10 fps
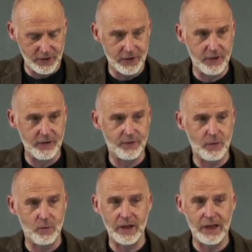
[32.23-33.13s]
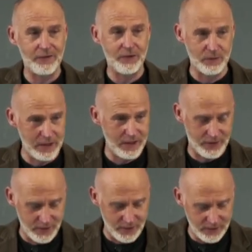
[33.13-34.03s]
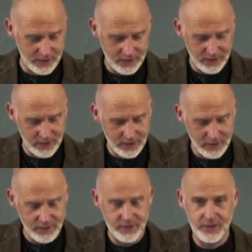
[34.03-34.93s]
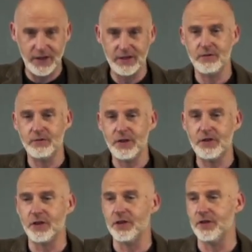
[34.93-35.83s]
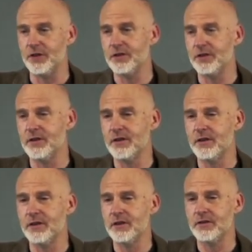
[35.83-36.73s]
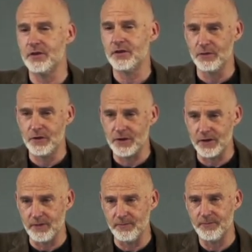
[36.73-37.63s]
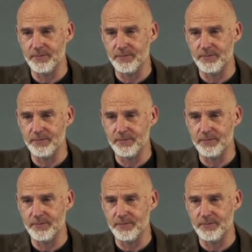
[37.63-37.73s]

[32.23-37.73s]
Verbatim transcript: that, for whatever reason, didn't return to Jerusalem.